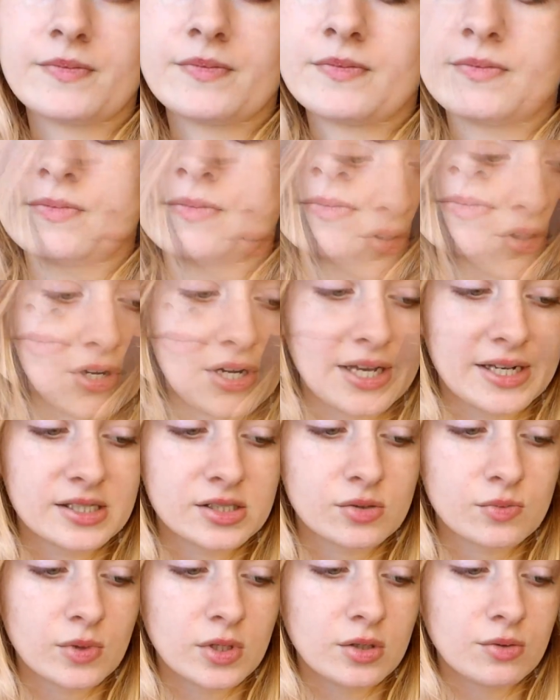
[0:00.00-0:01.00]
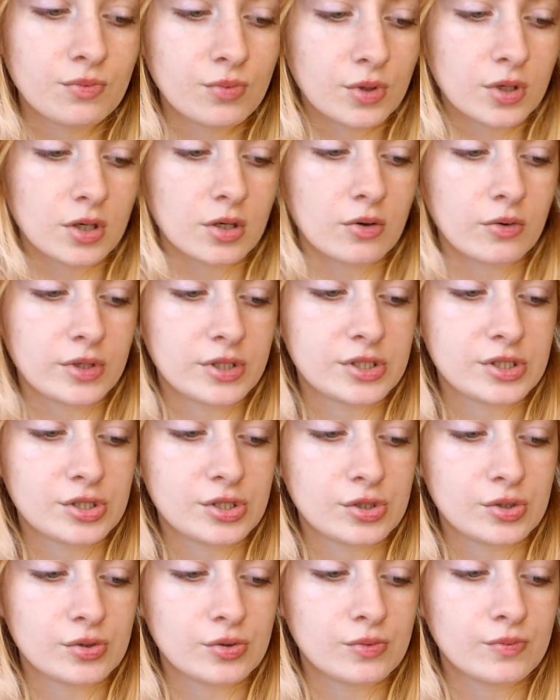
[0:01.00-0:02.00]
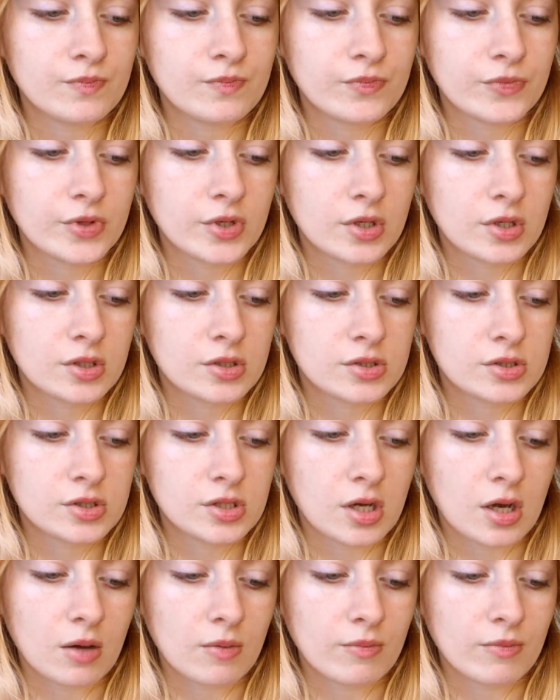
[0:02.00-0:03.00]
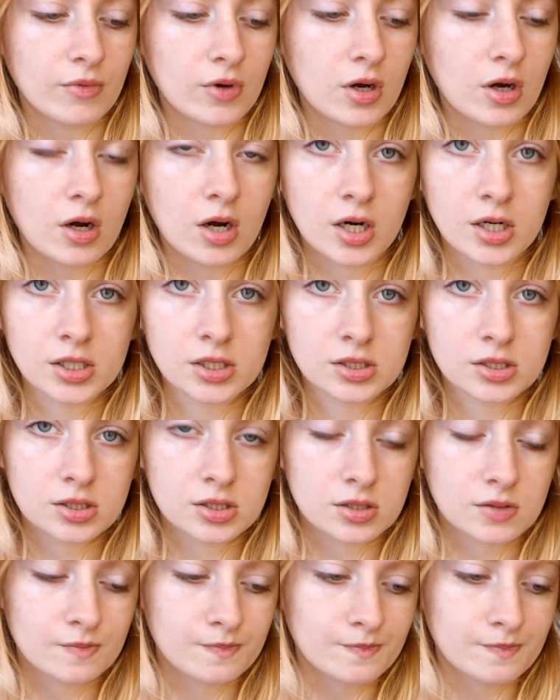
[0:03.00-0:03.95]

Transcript: For the next one, we're going to do some hearts.